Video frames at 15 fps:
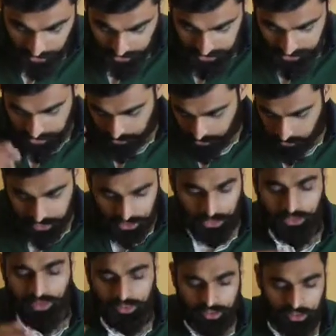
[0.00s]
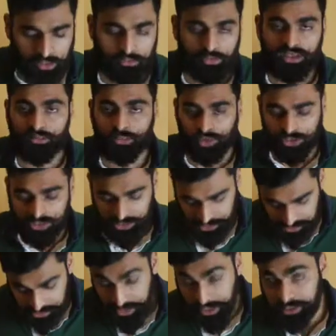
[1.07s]
we know that they're going to be the Bulla
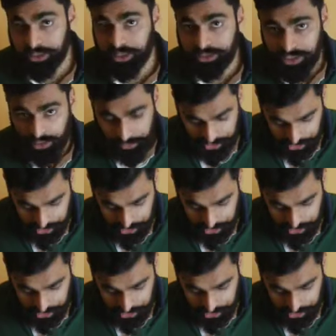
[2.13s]
teas. That's how